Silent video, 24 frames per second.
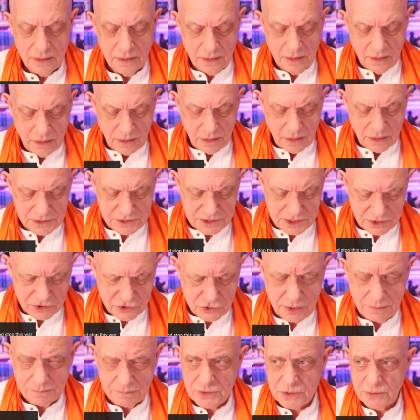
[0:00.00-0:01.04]
I see
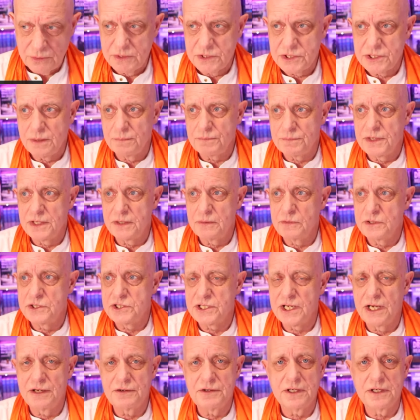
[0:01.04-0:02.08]
Trump doing something with
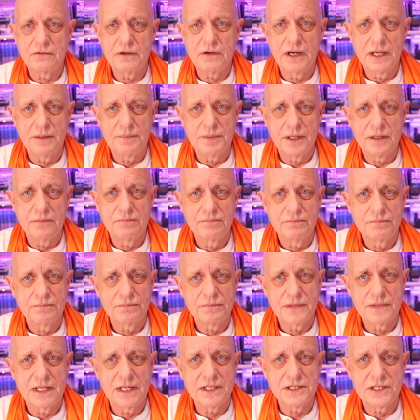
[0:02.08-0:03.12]
Saudi Arabia.
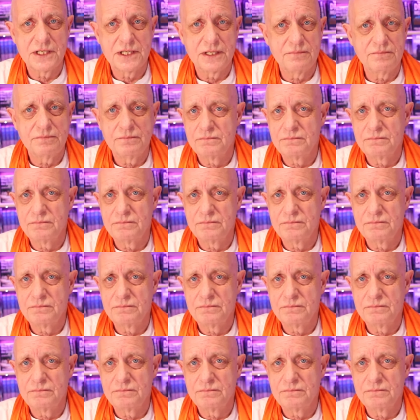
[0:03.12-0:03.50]
That's it.